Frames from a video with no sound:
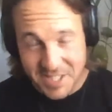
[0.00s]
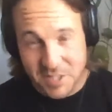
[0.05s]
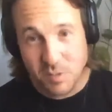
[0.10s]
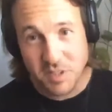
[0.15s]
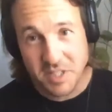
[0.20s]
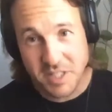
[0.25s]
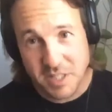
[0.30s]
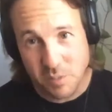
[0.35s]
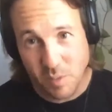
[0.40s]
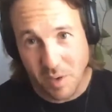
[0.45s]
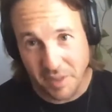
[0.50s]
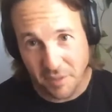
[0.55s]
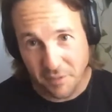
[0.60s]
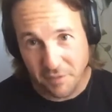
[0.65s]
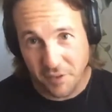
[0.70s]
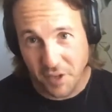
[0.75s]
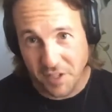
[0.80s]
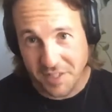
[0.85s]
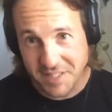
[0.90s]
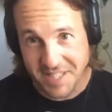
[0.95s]
is this is one of the
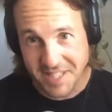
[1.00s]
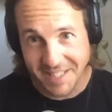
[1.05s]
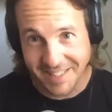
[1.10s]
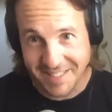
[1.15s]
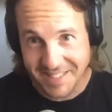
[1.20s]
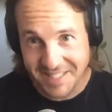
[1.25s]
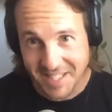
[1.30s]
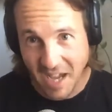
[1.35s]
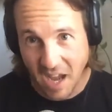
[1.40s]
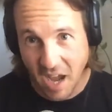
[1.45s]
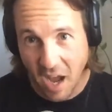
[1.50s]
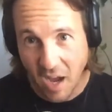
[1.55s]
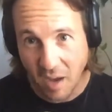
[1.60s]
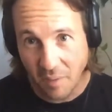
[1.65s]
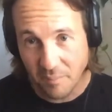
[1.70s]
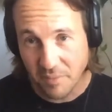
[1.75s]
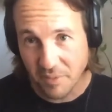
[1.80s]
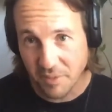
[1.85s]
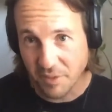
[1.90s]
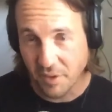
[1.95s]
first things
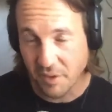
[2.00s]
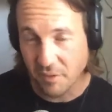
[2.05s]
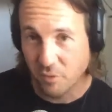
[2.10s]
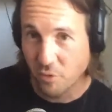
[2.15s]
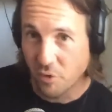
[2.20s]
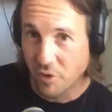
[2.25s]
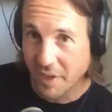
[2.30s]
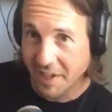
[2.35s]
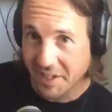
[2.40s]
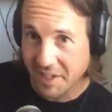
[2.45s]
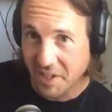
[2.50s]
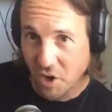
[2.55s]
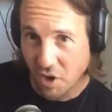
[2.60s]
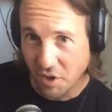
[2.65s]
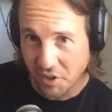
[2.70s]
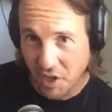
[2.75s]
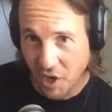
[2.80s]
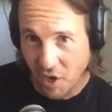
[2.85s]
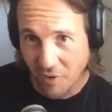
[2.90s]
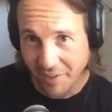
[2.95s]
um, that really
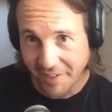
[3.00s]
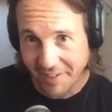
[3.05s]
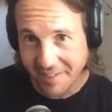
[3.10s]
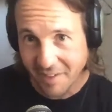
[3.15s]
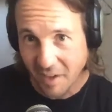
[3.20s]
got going.